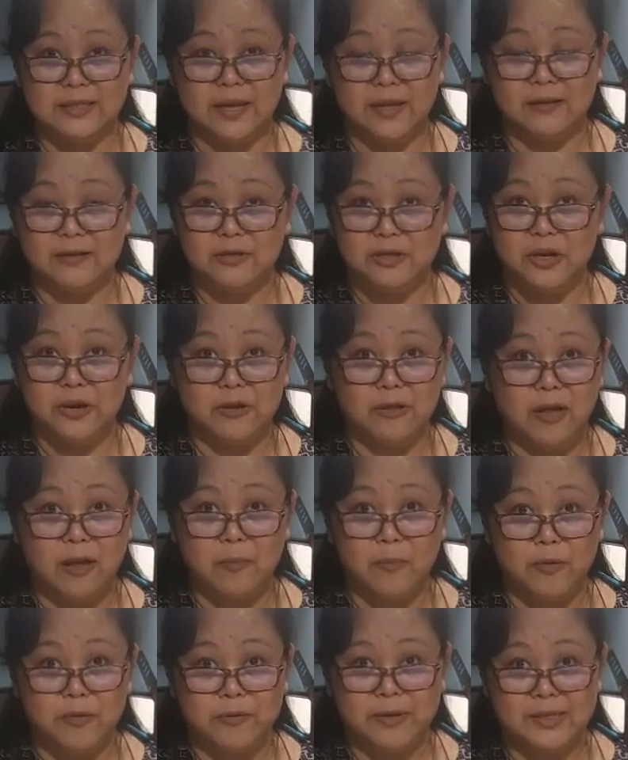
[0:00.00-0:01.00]
I'll share a lot
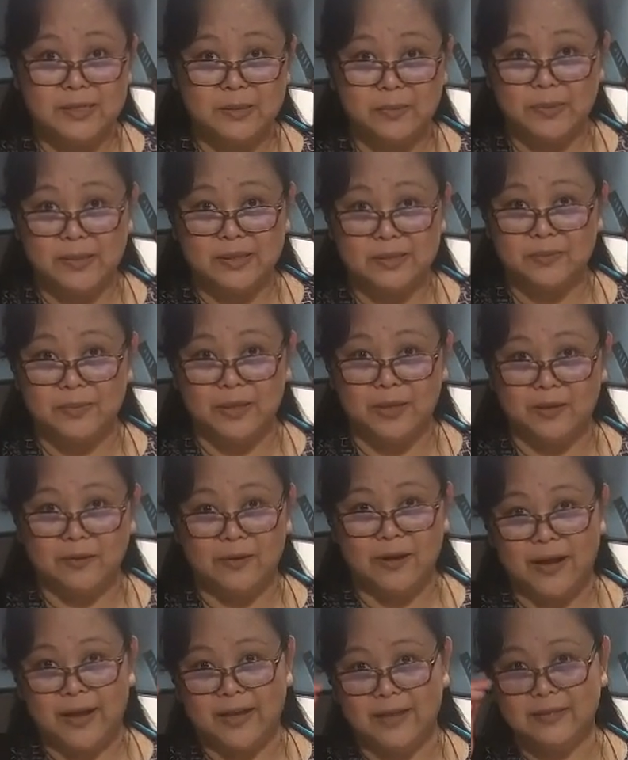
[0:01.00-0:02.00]
more recipes with you
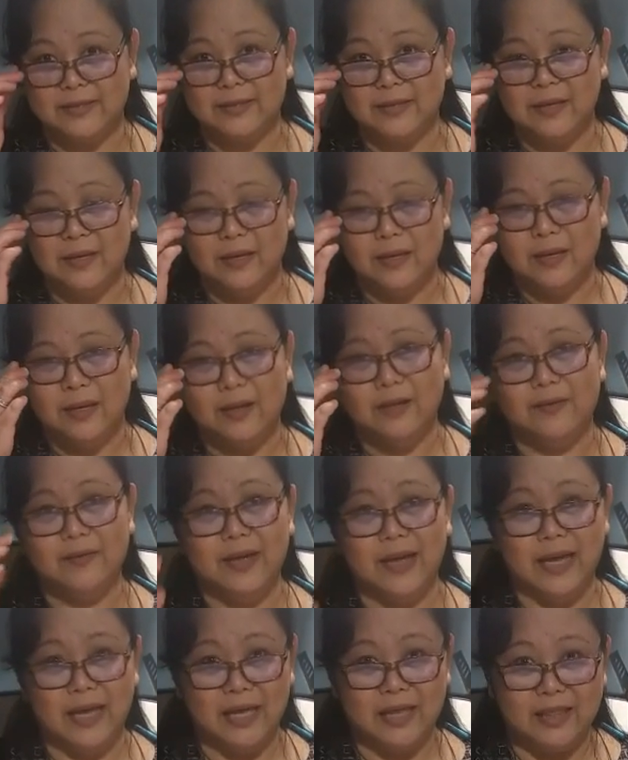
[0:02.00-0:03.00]
guys.
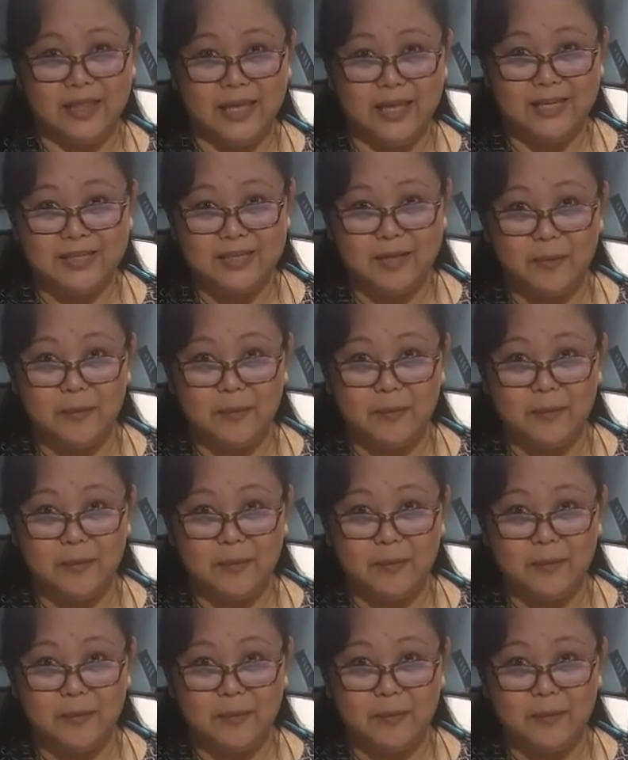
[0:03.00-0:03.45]
Okay, thanks so